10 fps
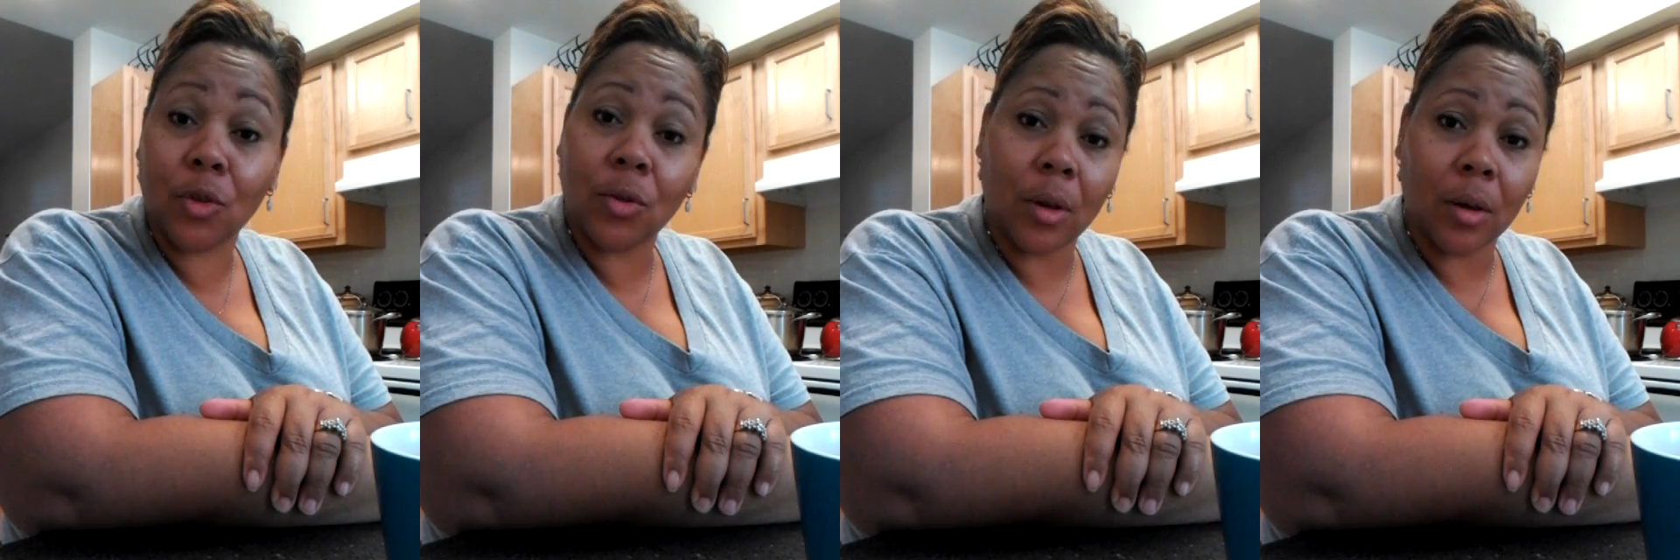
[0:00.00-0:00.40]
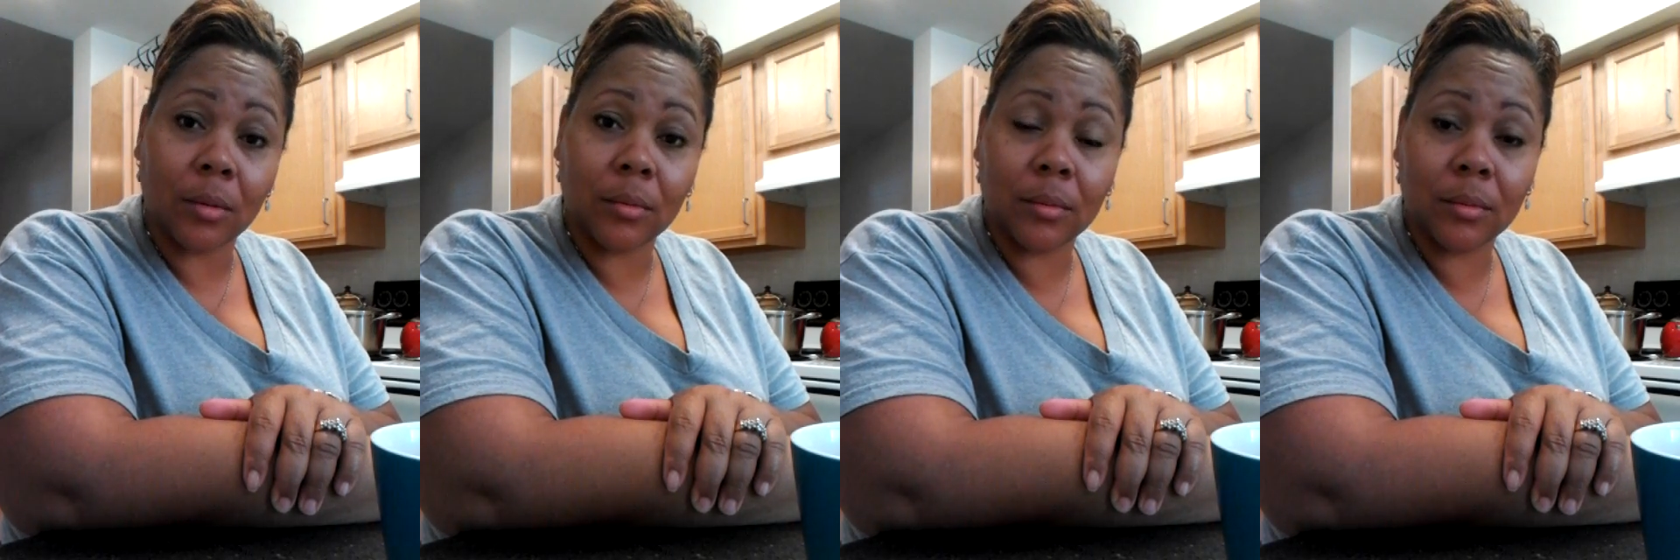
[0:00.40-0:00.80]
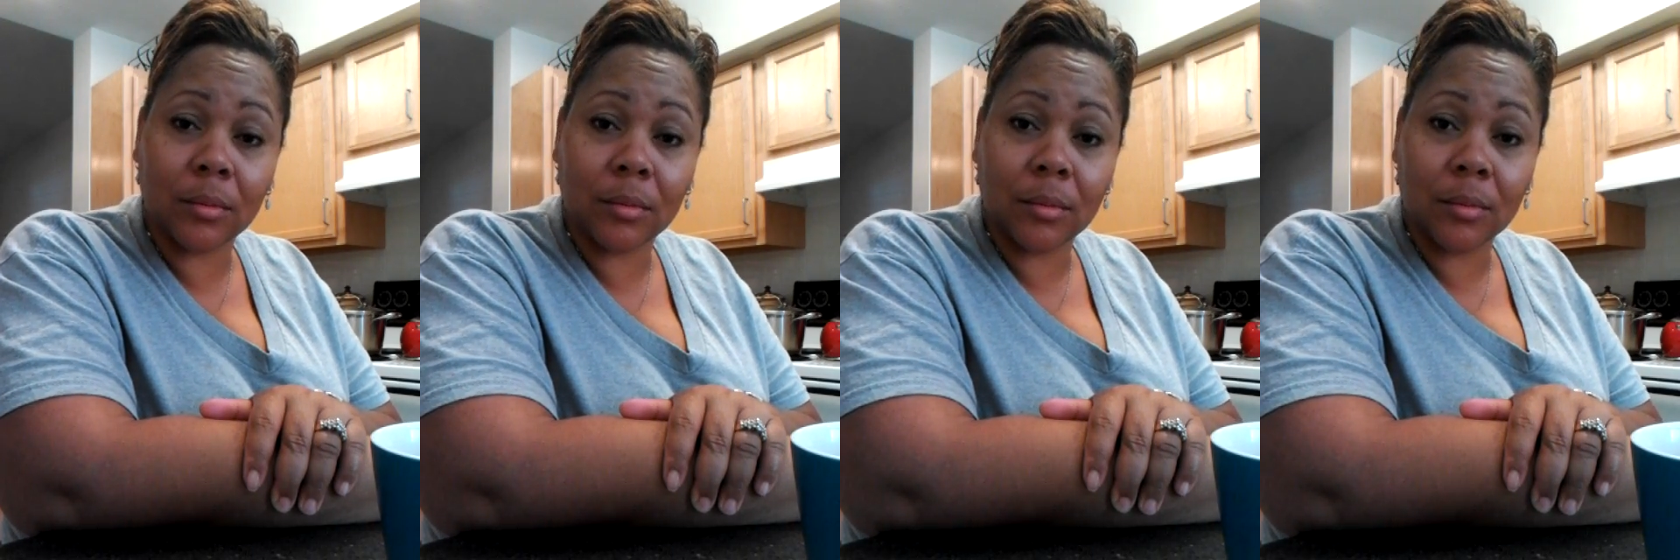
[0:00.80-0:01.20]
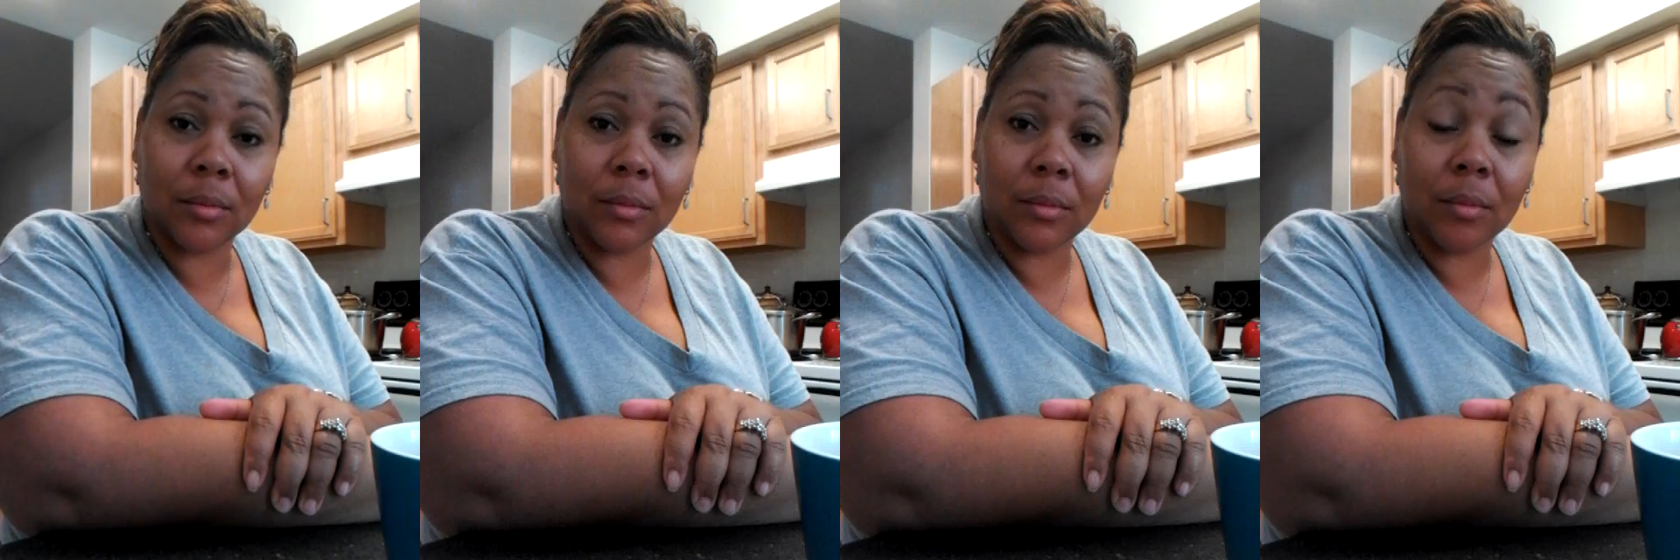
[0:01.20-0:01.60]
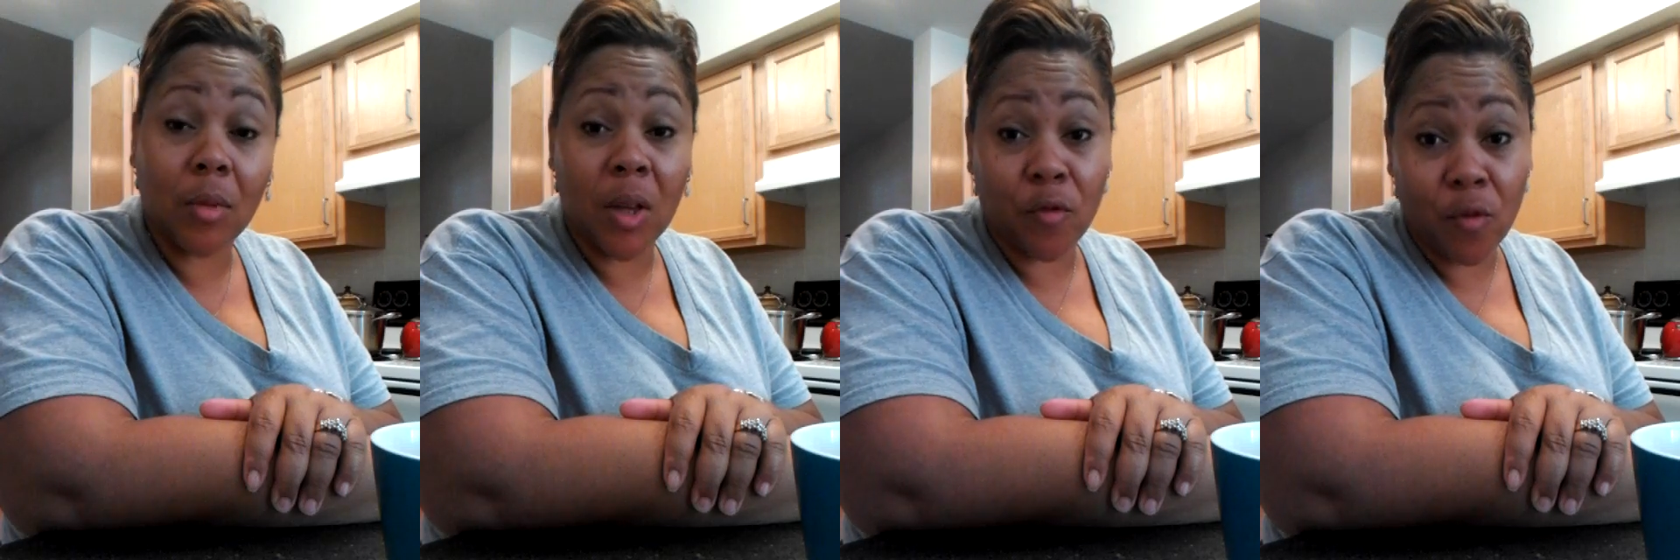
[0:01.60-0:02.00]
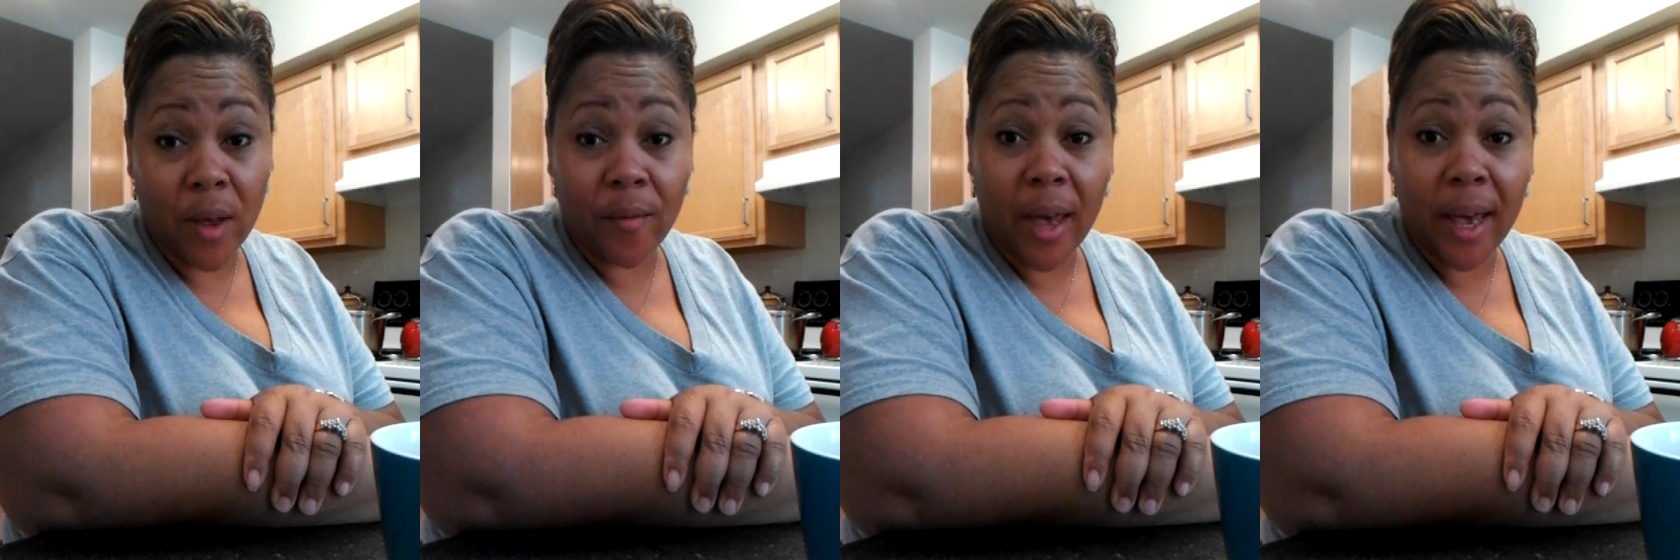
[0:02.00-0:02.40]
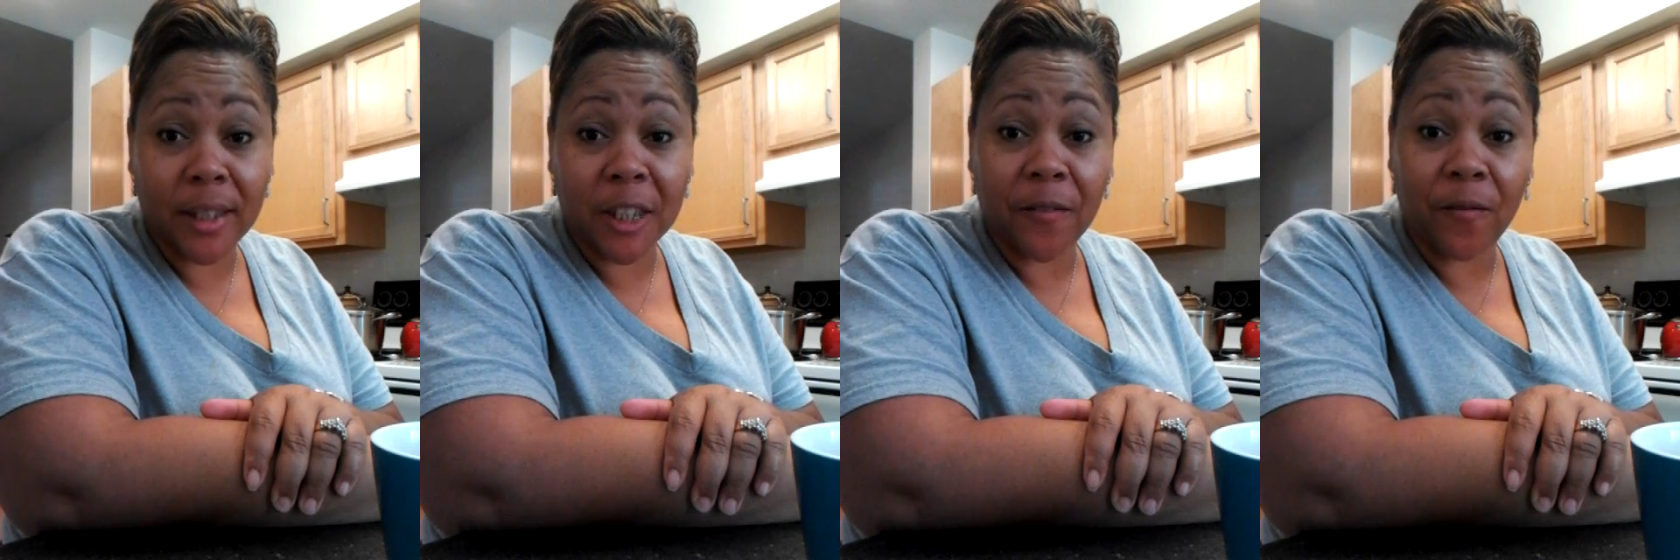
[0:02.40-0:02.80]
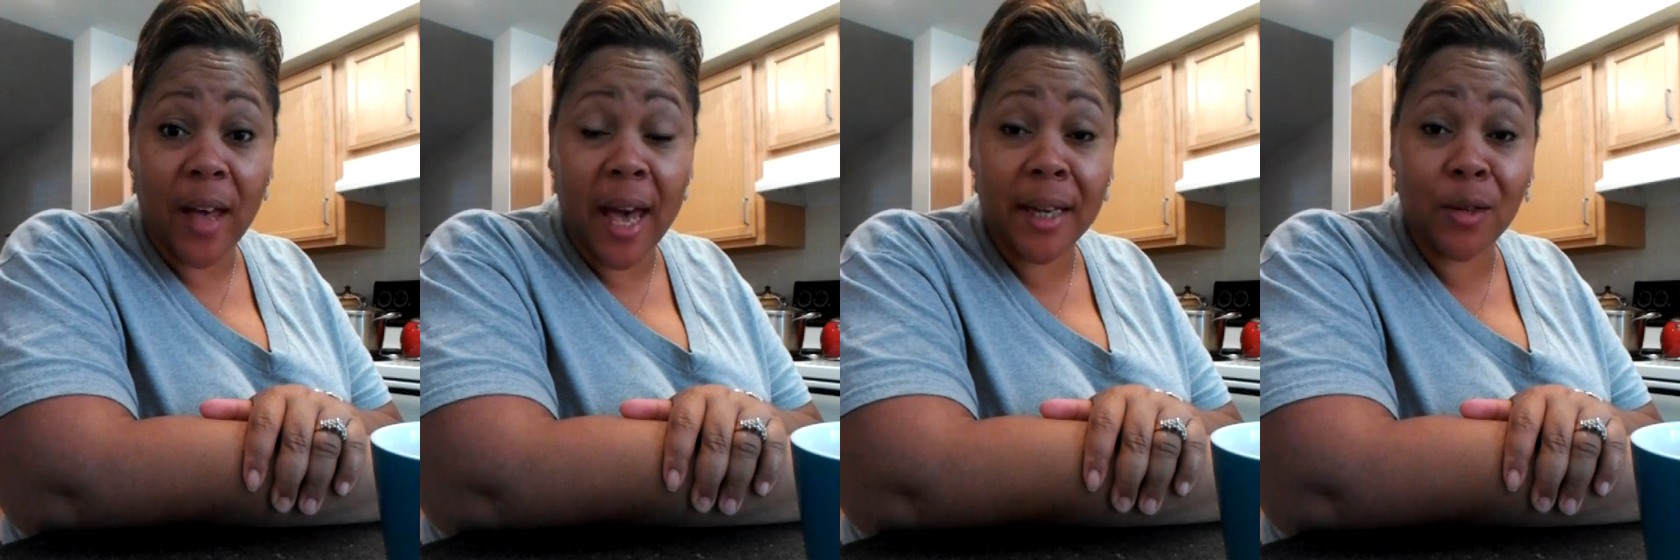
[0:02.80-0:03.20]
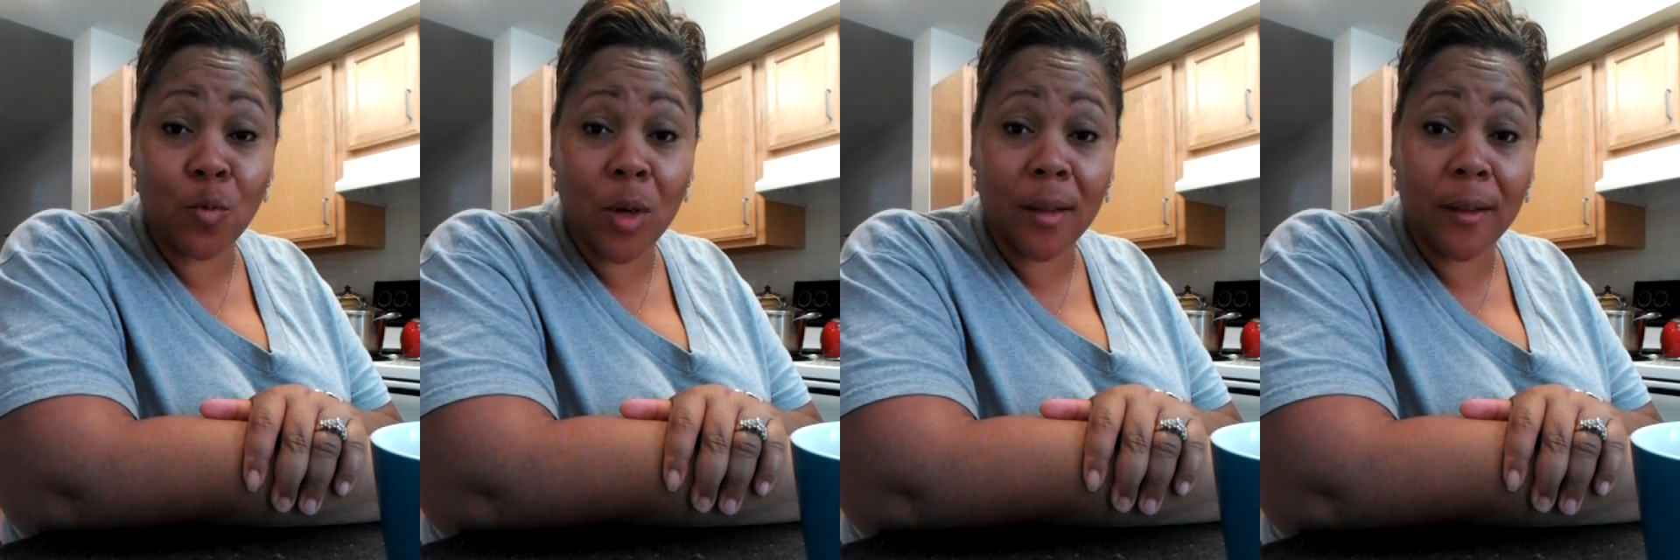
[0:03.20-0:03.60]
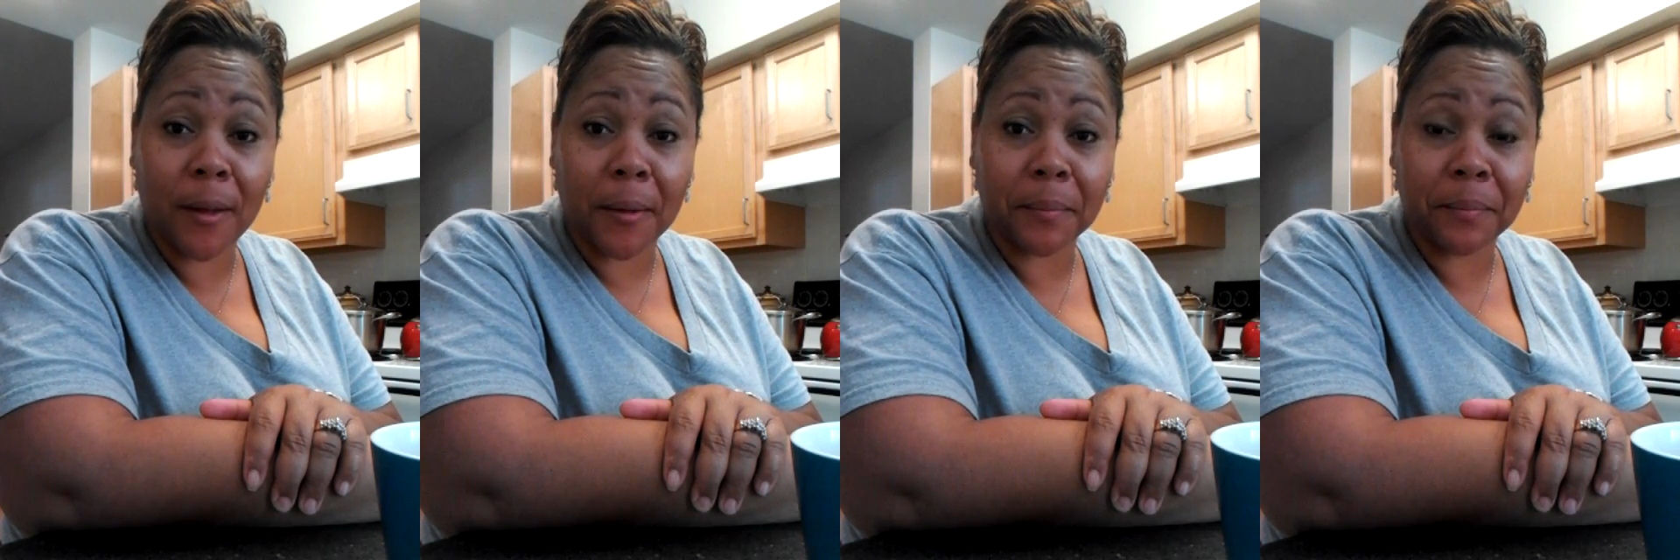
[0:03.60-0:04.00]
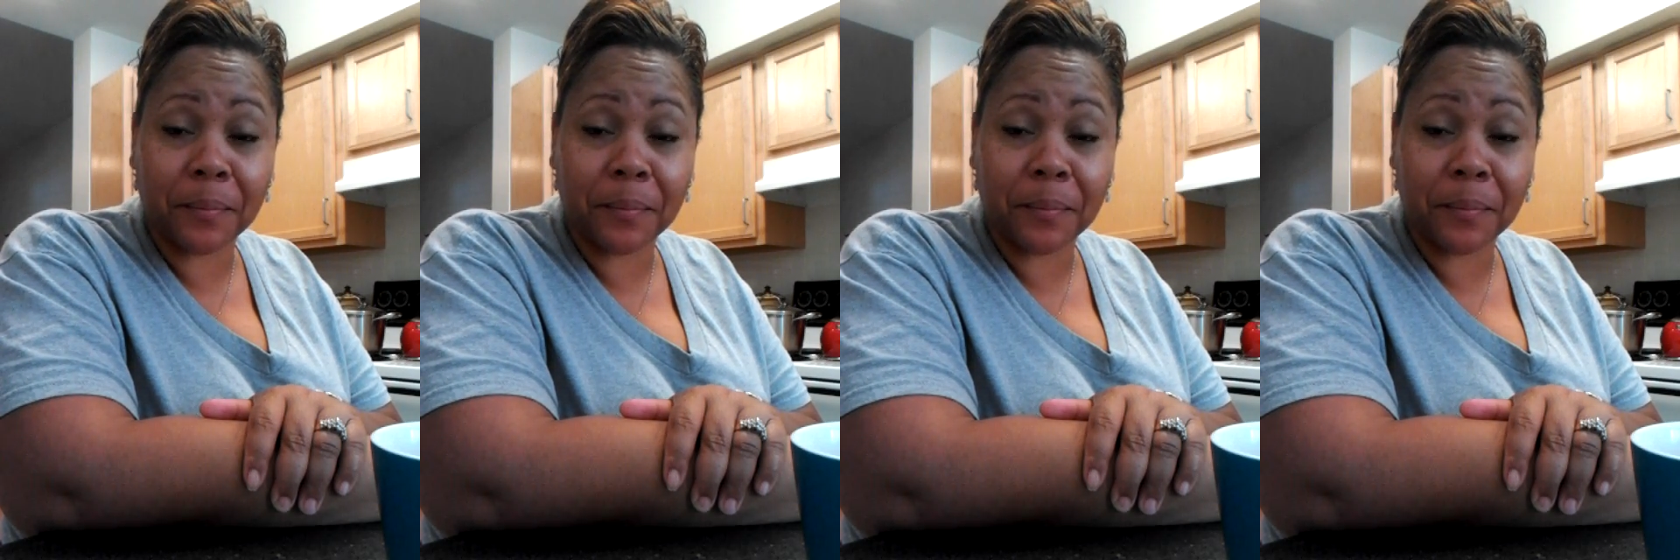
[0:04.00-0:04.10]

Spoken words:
You know, if you've ever had to confide in one of them.